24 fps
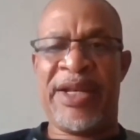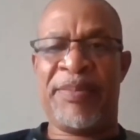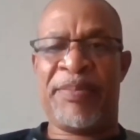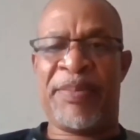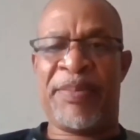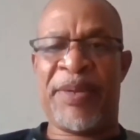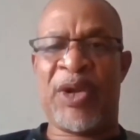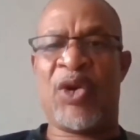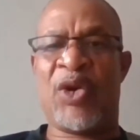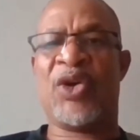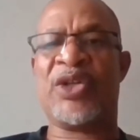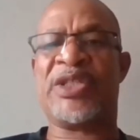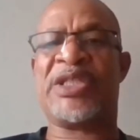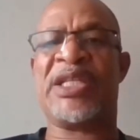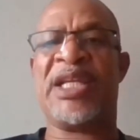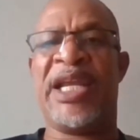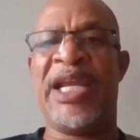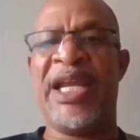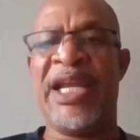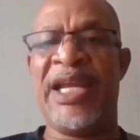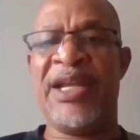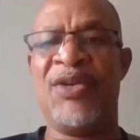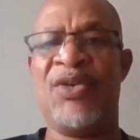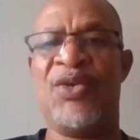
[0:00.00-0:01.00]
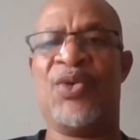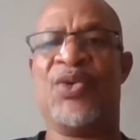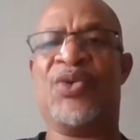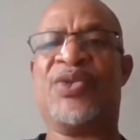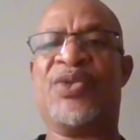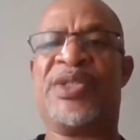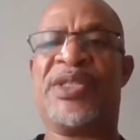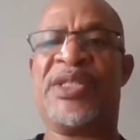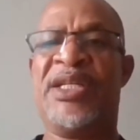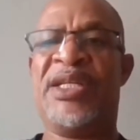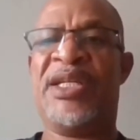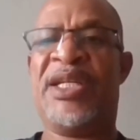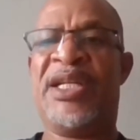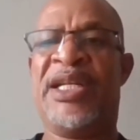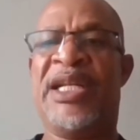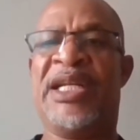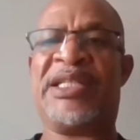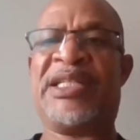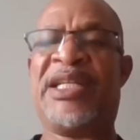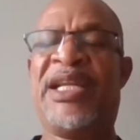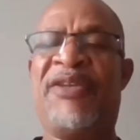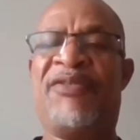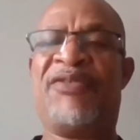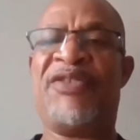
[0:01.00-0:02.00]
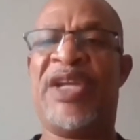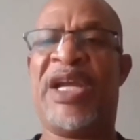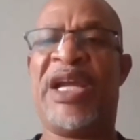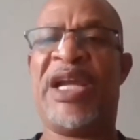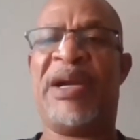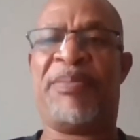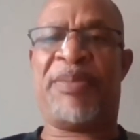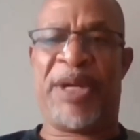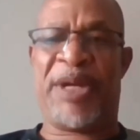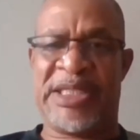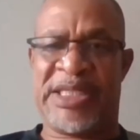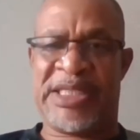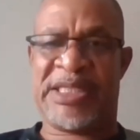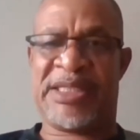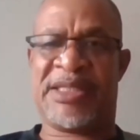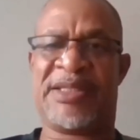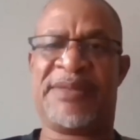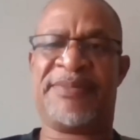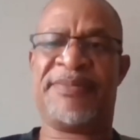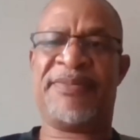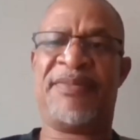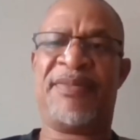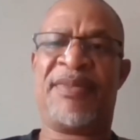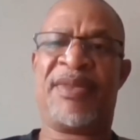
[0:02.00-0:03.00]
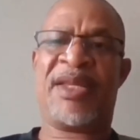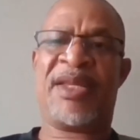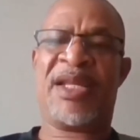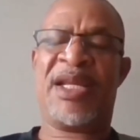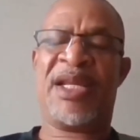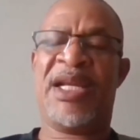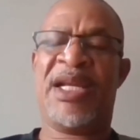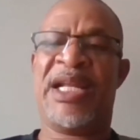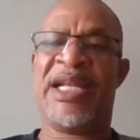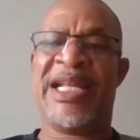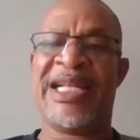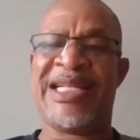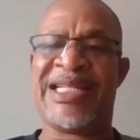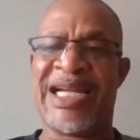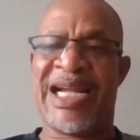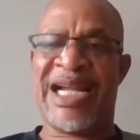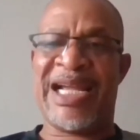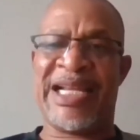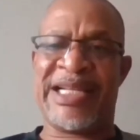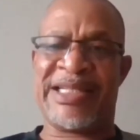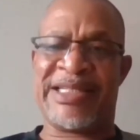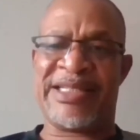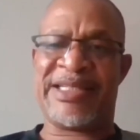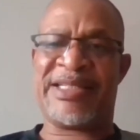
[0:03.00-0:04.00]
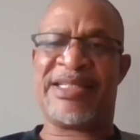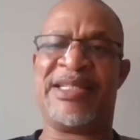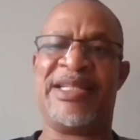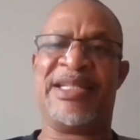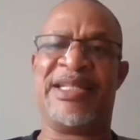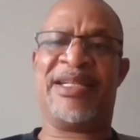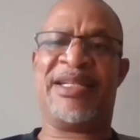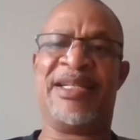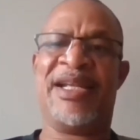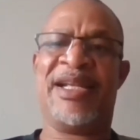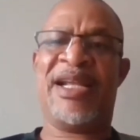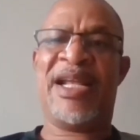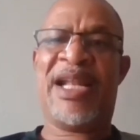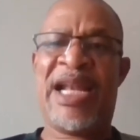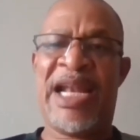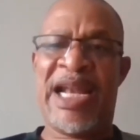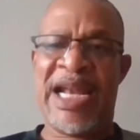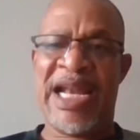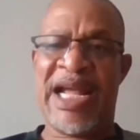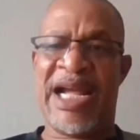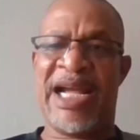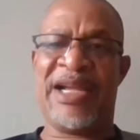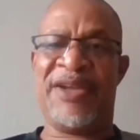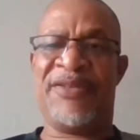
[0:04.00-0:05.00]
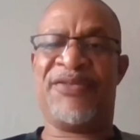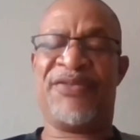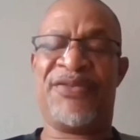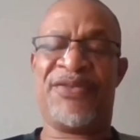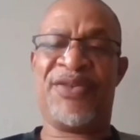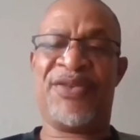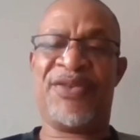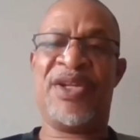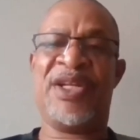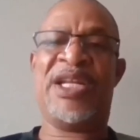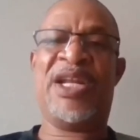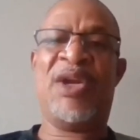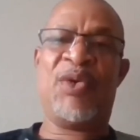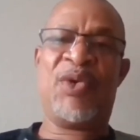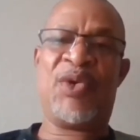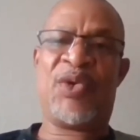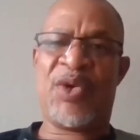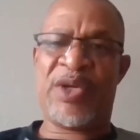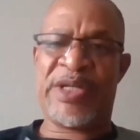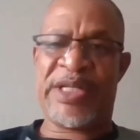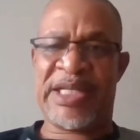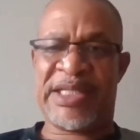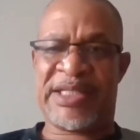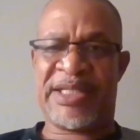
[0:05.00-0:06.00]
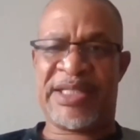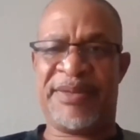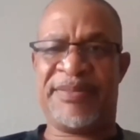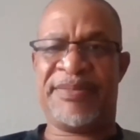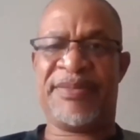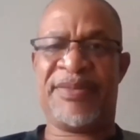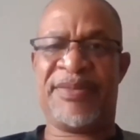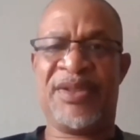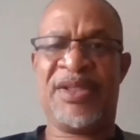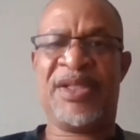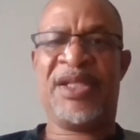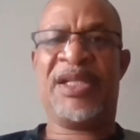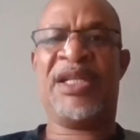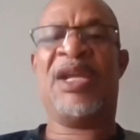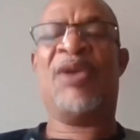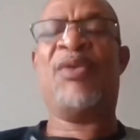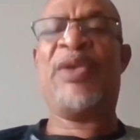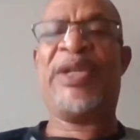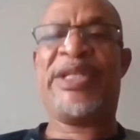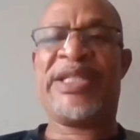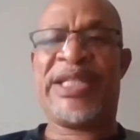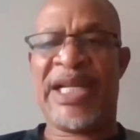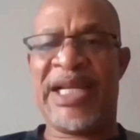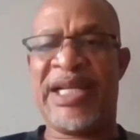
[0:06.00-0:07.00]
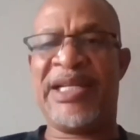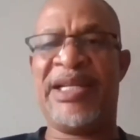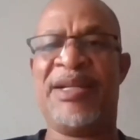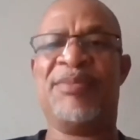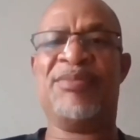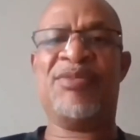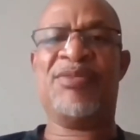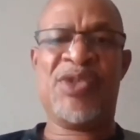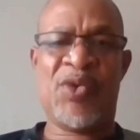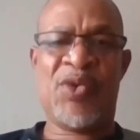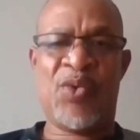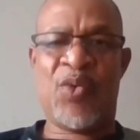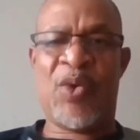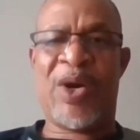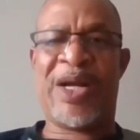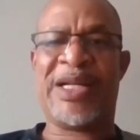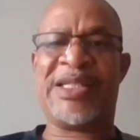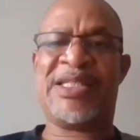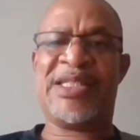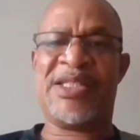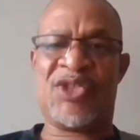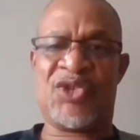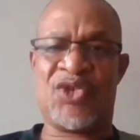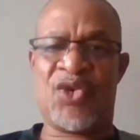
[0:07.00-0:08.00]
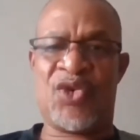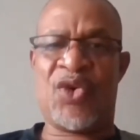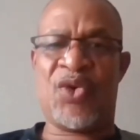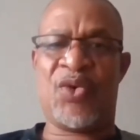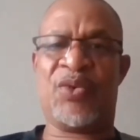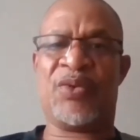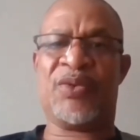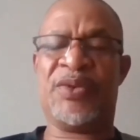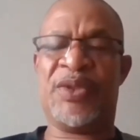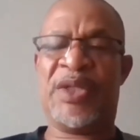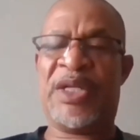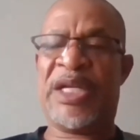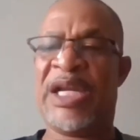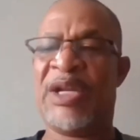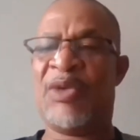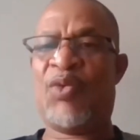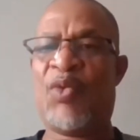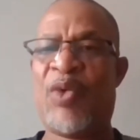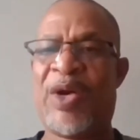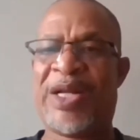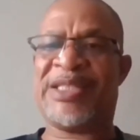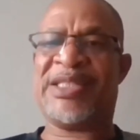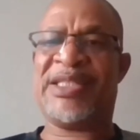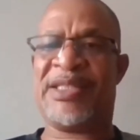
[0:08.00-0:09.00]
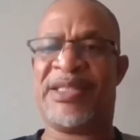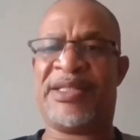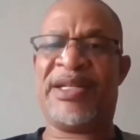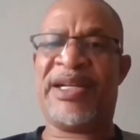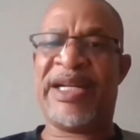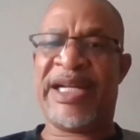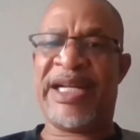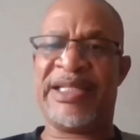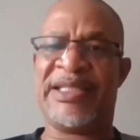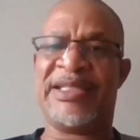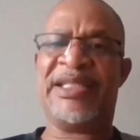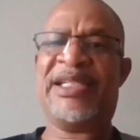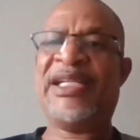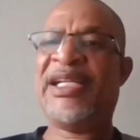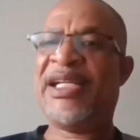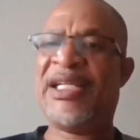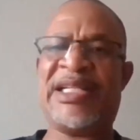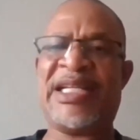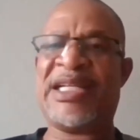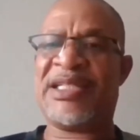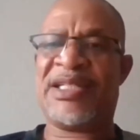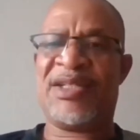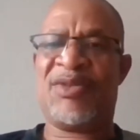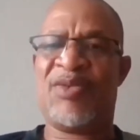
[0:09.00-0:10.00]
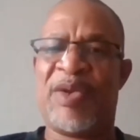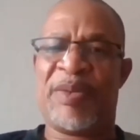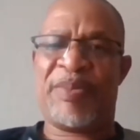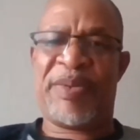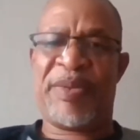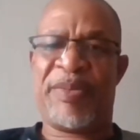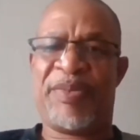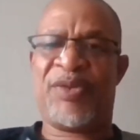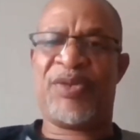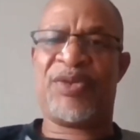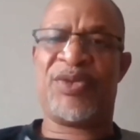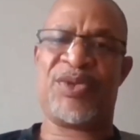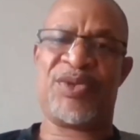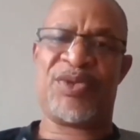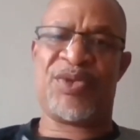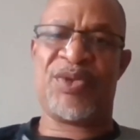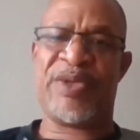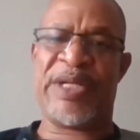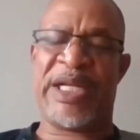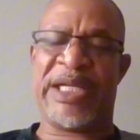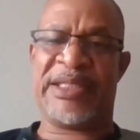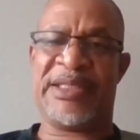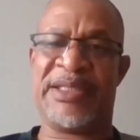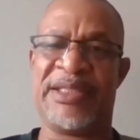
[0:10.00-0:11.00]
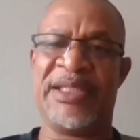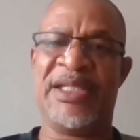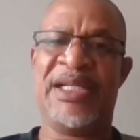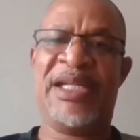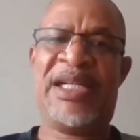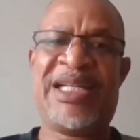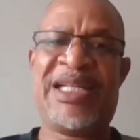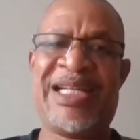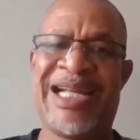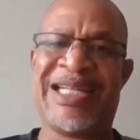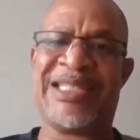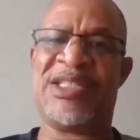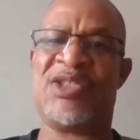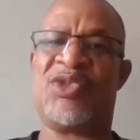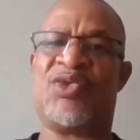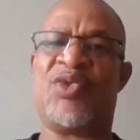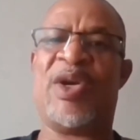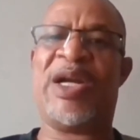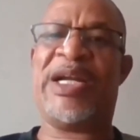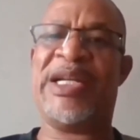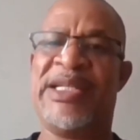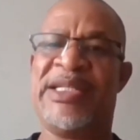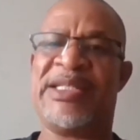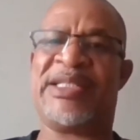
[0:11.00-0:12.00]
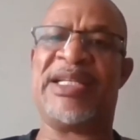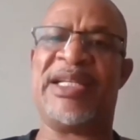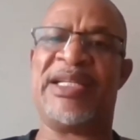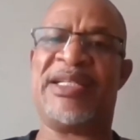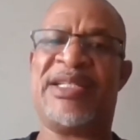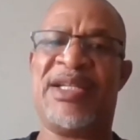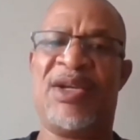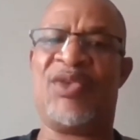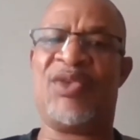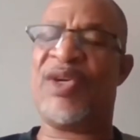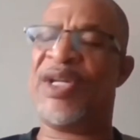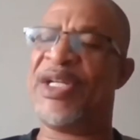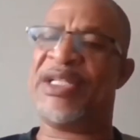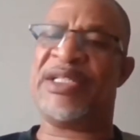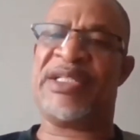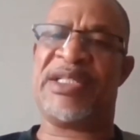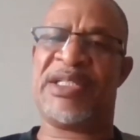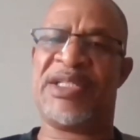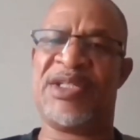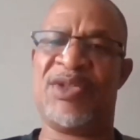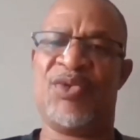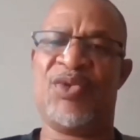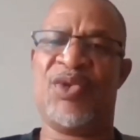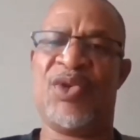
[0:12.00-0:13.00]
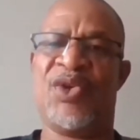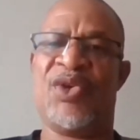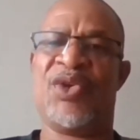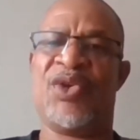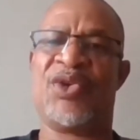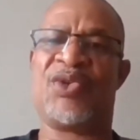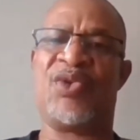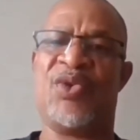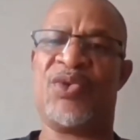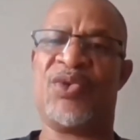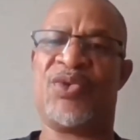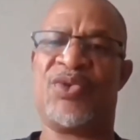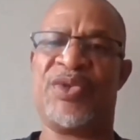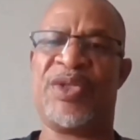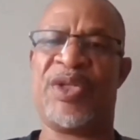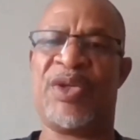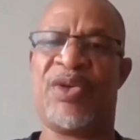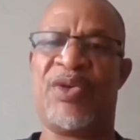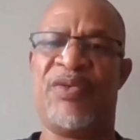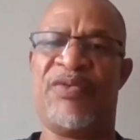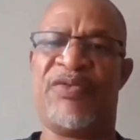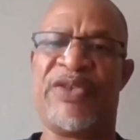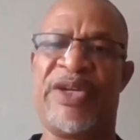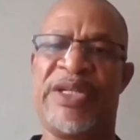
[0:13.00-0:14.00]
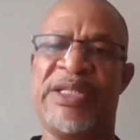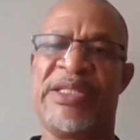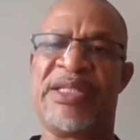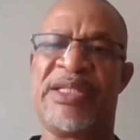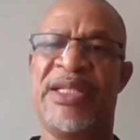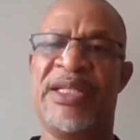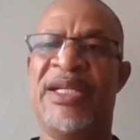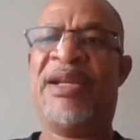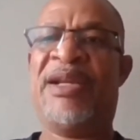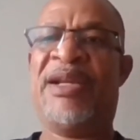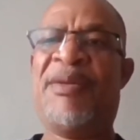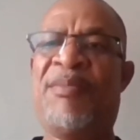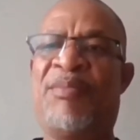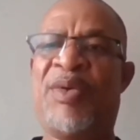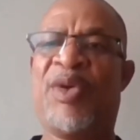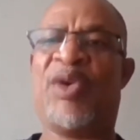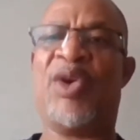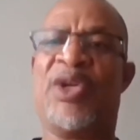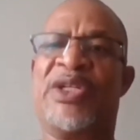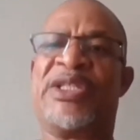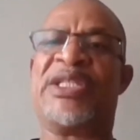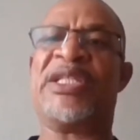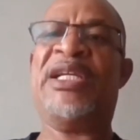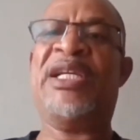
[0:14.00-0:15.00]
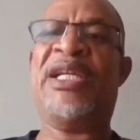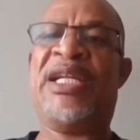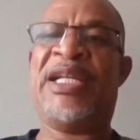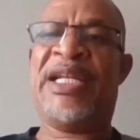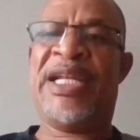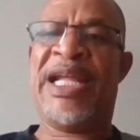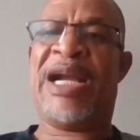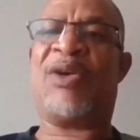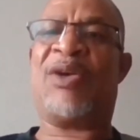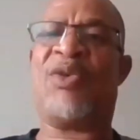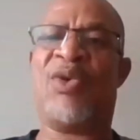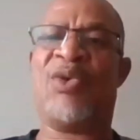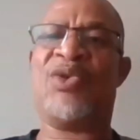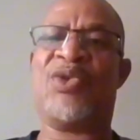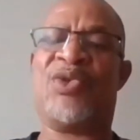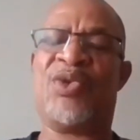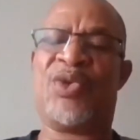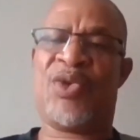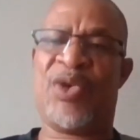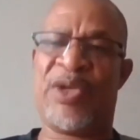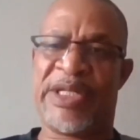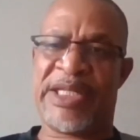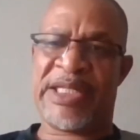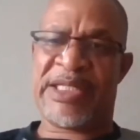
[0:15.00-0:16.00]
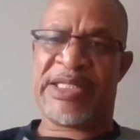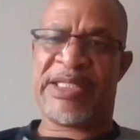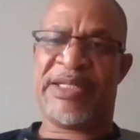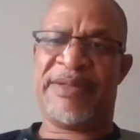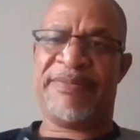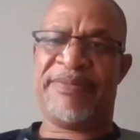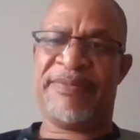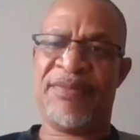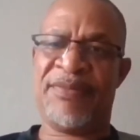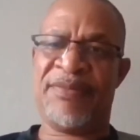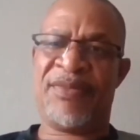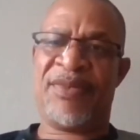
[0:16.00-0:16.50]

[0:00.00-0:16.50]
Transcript: because he knows that if there are branches that are existing live, they will contest him. They will tell him what is wrong and what is right. He doesn't want people to do that. That is why he says the organization will not go to the conference, because they are going to contest it.